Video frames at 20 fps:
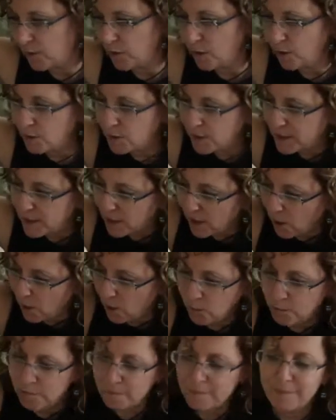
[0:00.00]
Do you see?
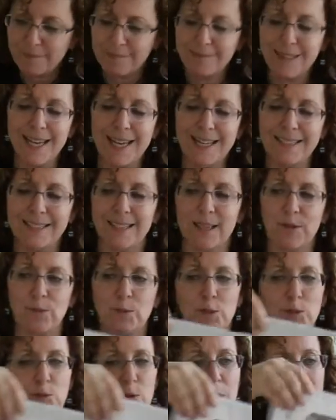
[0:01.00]
Oh, yes, I
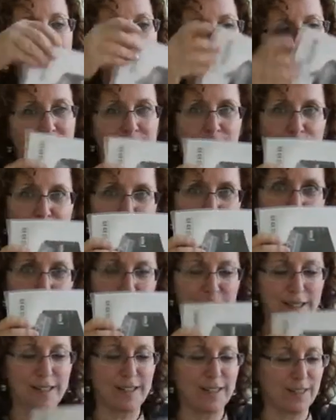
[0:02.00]
was right. They are
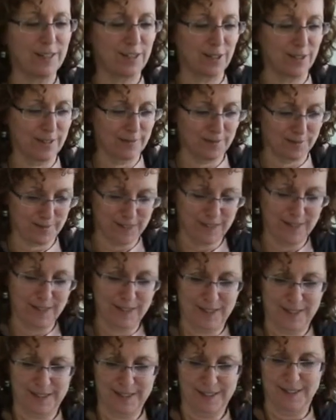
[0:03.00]
right here.
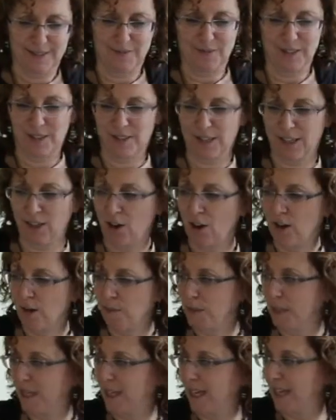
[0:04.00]
Very
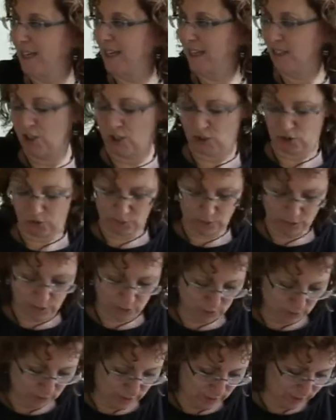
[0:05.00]
complicated
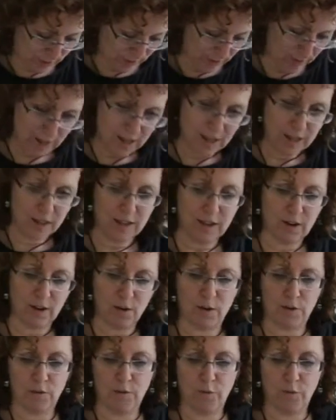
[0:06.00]
screws. There are